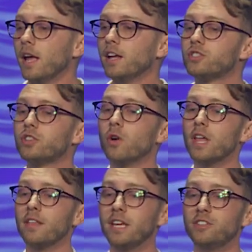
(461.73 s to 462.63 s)
And so
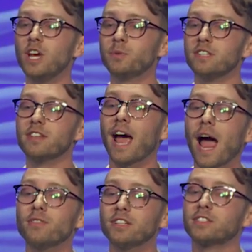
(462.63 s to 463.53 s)
they, the Egyptians, they
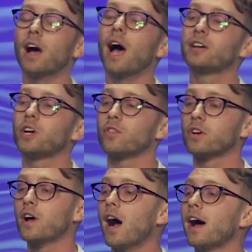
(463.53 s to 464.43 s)
had this god called
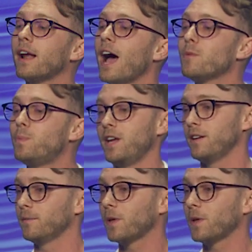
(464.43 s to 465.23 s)
the god Hapi.